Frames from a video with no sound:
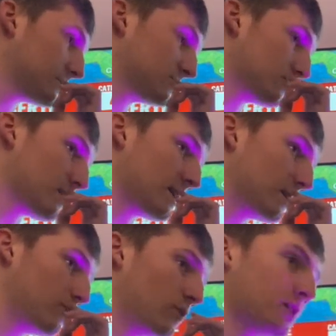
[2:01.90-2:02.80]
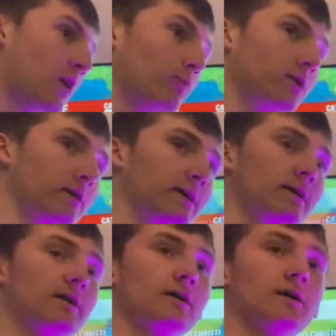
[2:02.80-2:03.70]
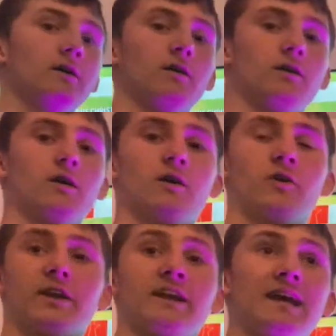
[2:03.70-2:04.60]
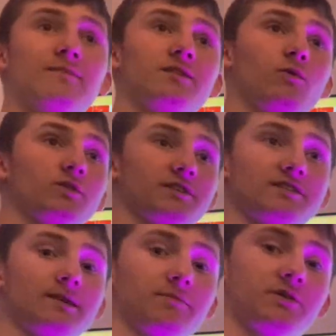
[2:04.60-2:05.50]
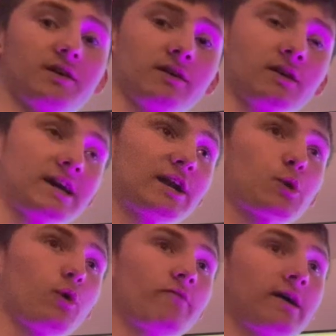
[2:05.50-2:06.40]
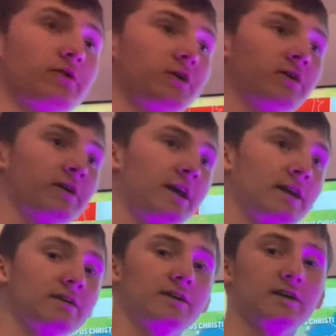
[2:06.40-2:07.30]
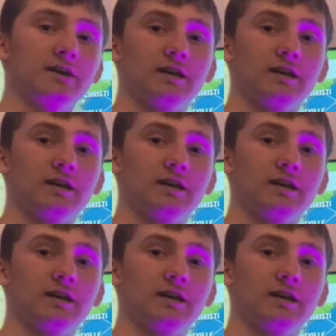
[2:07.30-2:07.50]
July. Well, not really. Hurricane Emily was the same thing, a Category 5 hurricane